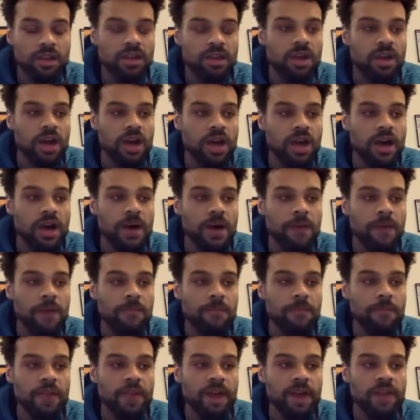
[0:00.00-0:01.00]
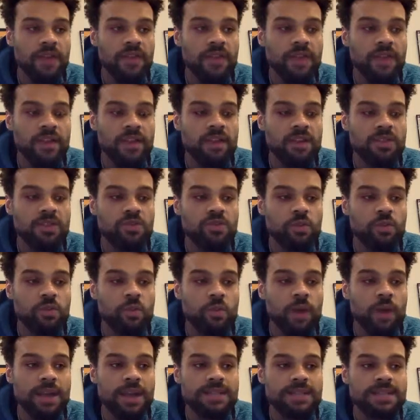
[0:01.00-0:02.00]
And then as
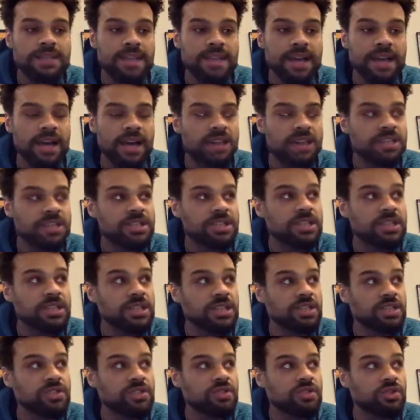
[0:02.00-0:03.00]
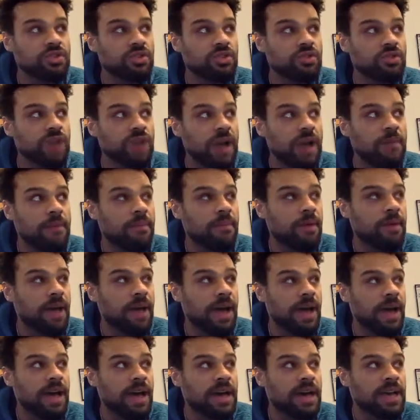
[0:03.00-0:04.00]
well as that, I just need you to grab
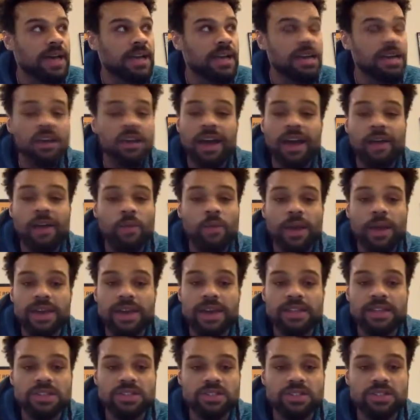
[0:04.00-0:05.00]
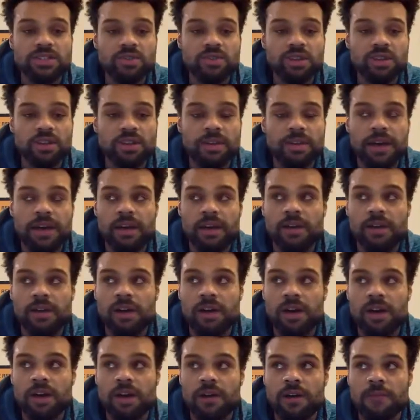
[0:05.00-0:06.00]
a lightweight. So you're talking about
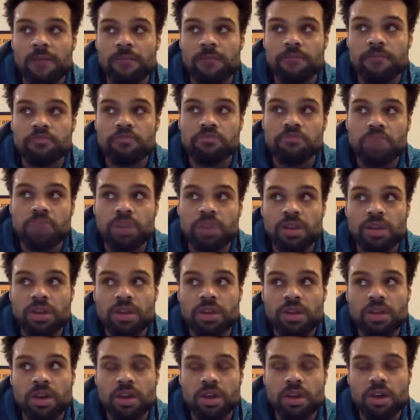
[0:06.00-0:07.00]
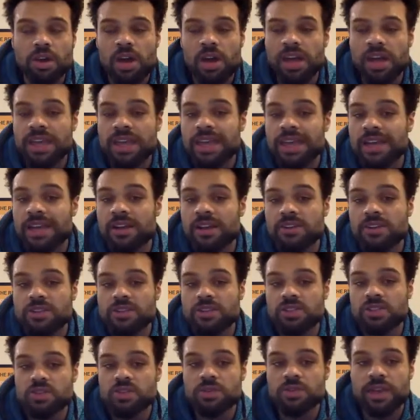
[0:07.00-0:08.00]
1 kilo
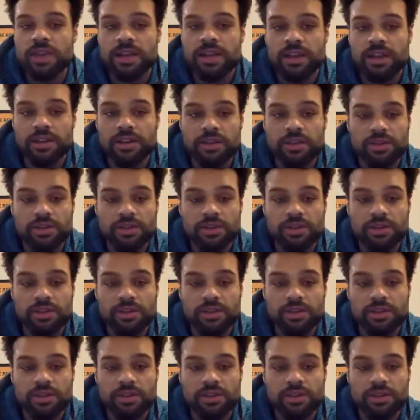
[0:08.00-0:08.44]
to 2 kilo.